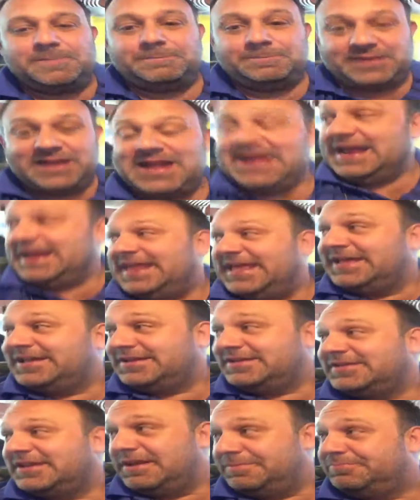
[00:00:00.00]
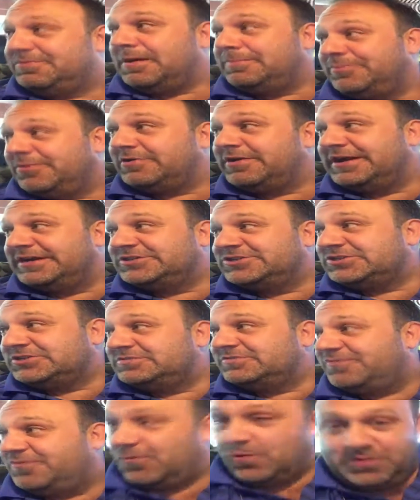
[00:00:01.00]
planning and
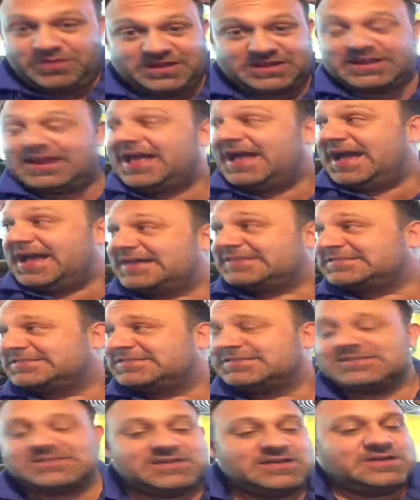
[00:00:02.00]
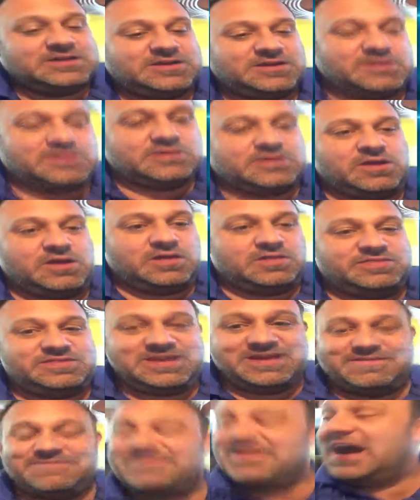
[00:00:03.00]
preparation for the class,
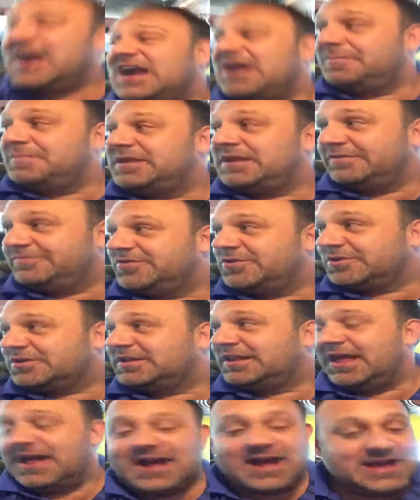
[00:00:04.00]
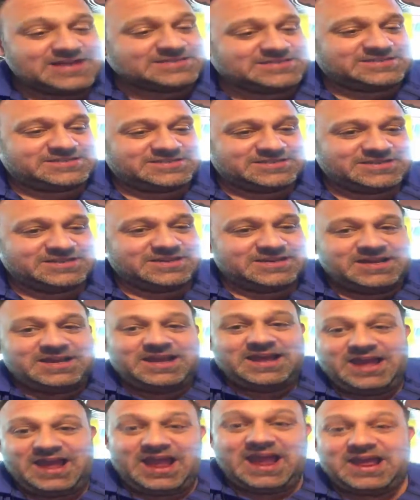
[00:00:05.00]
the environment of your class,
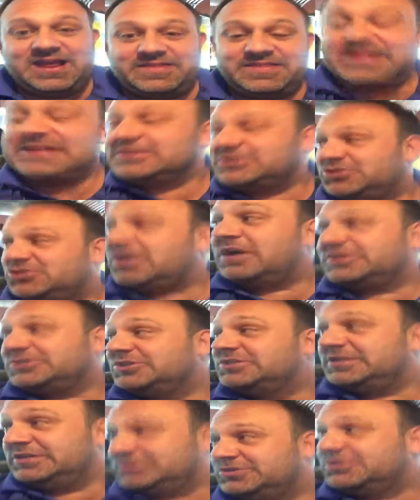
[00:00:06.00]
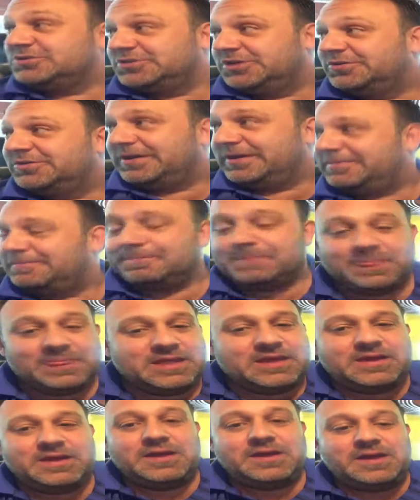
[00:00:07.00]
and the instruction that you're doing.
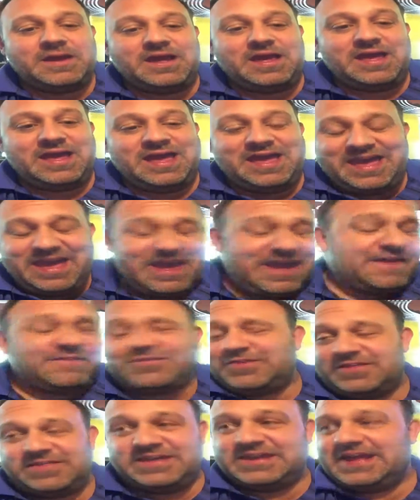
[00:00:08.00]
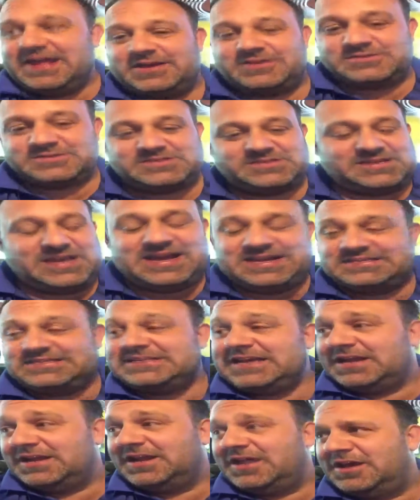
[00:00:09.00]
Okay. Everything else,
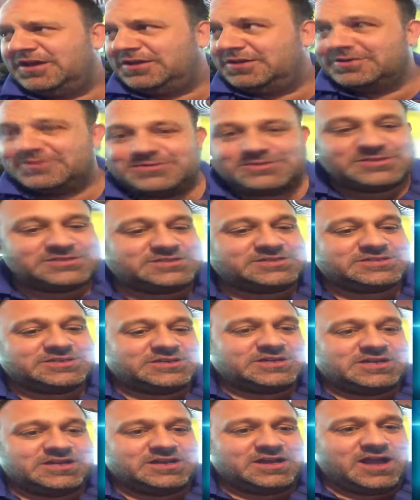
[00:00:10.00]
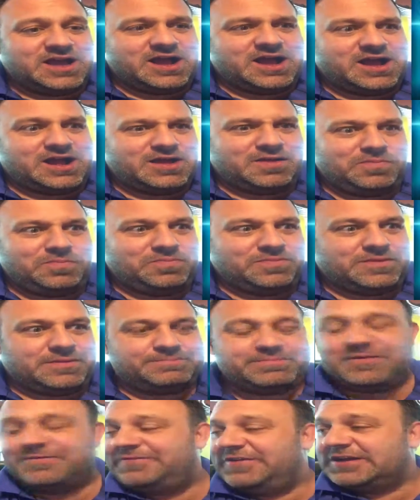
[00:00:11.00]
SLOs,
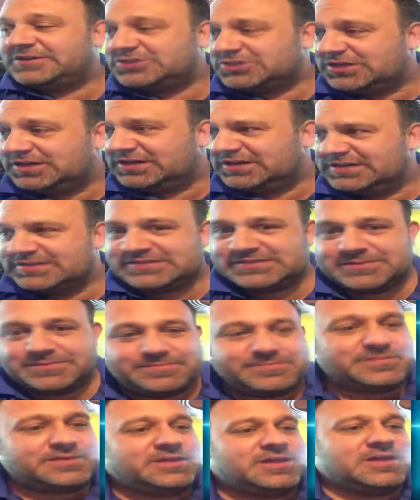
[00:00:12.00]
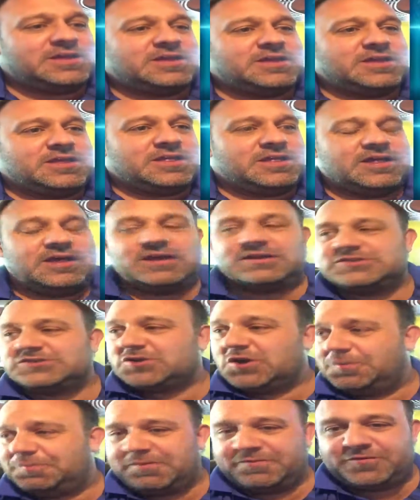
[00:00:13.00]
professionalism,
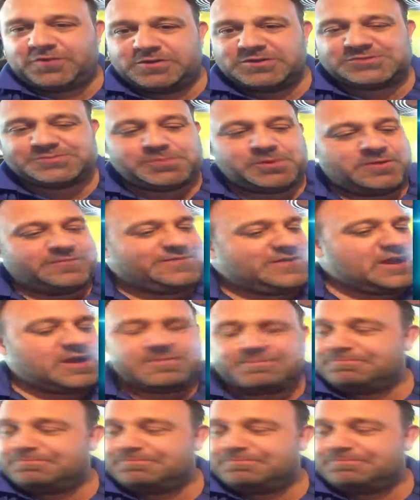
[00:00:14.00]
school performance profile.